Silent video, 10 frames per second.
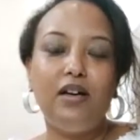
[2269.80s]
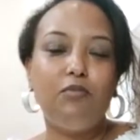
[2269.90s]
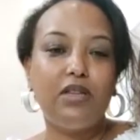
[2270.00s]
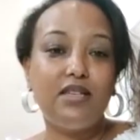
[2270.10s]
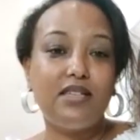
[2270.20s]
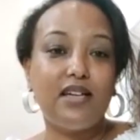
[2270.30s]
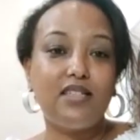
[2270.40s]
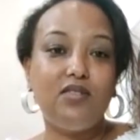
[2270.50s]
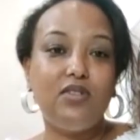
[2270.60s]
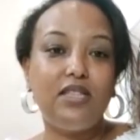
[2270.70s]
But this
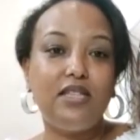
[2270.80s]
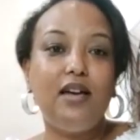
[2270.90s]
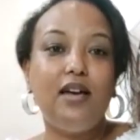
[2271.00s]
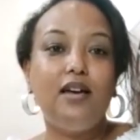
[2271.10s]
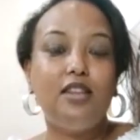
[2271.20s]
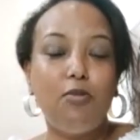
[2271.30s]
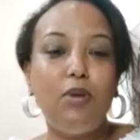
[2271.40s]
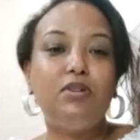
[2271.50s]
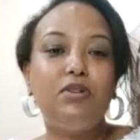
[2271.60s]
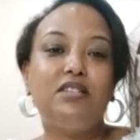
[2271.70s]
activity, the
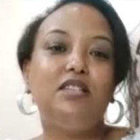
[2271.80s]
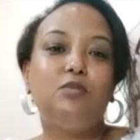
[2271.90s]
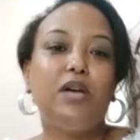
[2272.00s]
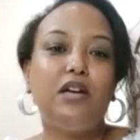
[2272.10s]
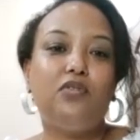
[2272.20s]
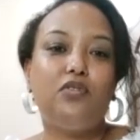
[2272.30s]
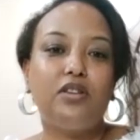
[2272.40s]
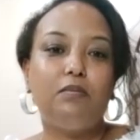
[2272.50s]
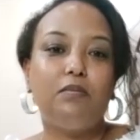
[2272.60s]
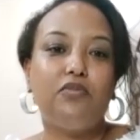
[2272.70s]
member states paid for
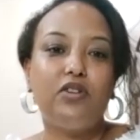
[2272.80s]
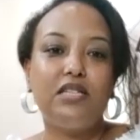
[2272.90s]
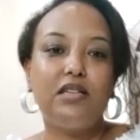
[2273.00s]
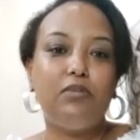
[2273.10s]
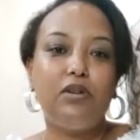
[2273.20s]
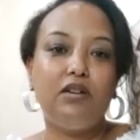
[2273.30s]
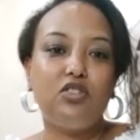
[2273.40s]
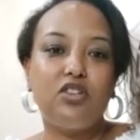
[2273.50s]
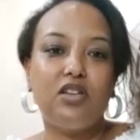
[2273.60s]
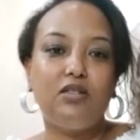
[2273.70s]
them. For example,
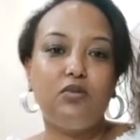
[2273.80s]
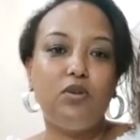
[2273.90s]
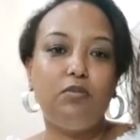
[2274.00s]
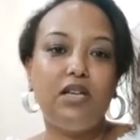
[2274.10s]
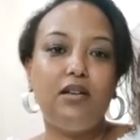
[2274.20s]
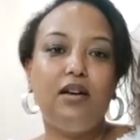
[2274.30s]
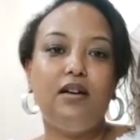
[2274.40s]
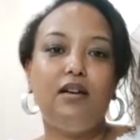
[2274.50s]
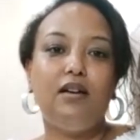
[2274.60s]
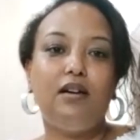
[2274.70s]
Eritrean women,
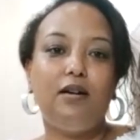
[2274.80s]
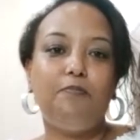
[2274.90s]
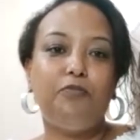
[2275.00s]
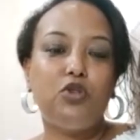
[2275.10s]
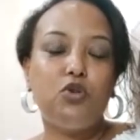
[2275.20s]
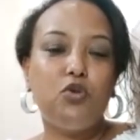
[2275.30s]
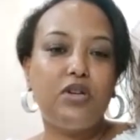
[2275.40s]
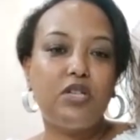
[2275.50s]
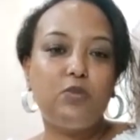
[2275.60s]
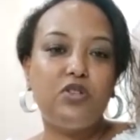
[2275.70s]
two were
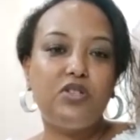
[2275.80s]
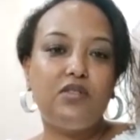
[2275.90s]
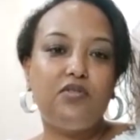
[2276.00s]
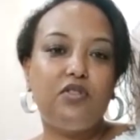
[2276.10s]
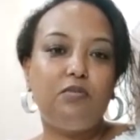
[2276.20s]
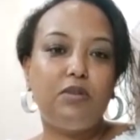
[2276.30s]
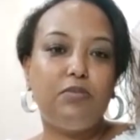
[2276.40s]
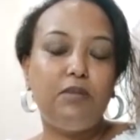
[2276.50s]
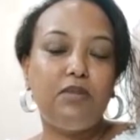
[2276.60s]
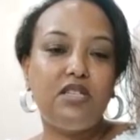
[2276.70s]
sponsored
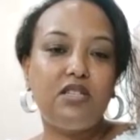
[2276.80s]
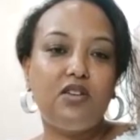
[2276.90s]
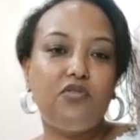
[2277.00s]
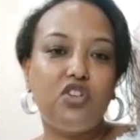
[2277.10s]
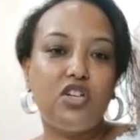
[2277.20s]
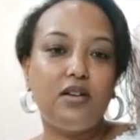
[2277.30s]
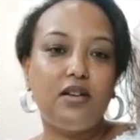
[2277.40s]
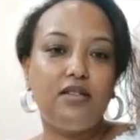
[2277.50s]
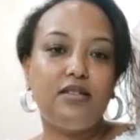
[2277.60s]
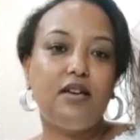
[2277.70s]
by Ministry of
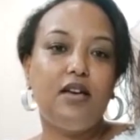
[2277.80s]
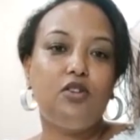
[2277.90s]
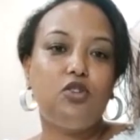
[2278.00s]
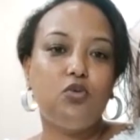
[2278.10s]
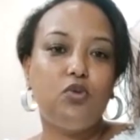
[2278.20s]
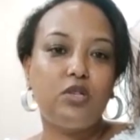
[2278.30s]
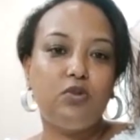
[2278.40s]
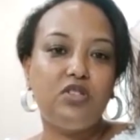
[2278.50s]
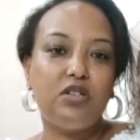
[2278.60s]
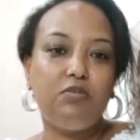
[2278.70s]
Fisheries, two were
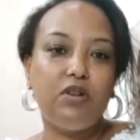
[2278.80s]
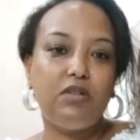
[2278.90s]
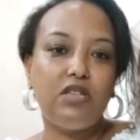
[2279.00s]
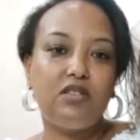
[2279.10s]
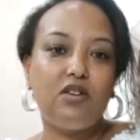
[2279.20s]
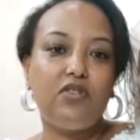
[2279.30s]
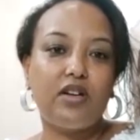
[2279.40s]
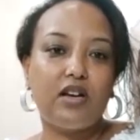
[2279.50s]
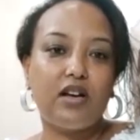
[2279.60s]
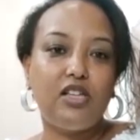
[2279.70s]
sponsored by Ministry of
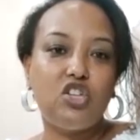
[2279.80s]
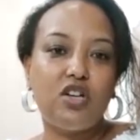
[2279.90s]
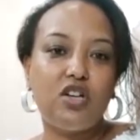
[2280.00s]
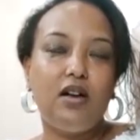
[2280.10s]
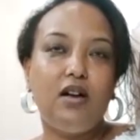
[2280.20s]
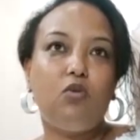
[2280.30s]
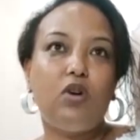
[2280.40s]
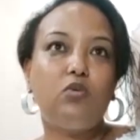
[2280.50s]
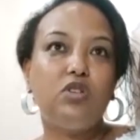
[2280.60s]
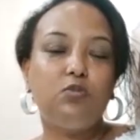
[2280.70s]
Agriculture,
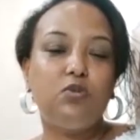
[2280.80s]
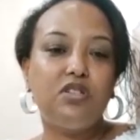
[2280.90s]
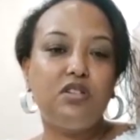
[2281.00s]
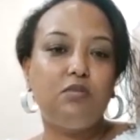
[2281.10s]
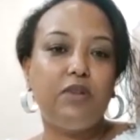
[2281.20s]
one was sponsored by